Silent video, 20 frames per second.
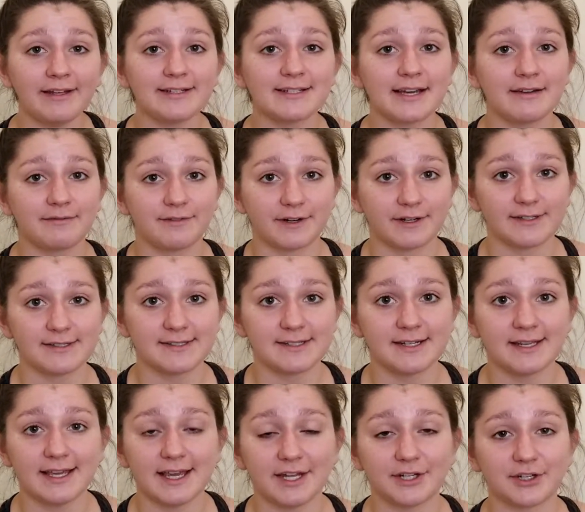
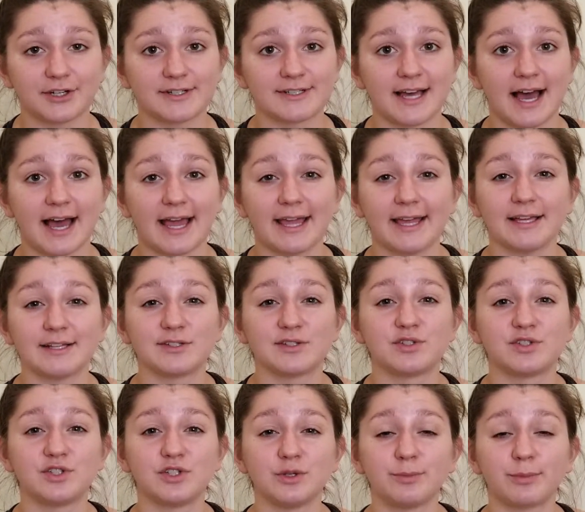diversity in your diet is
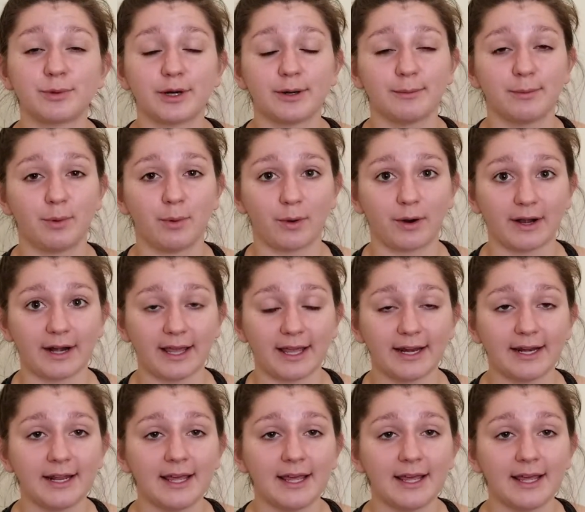super important.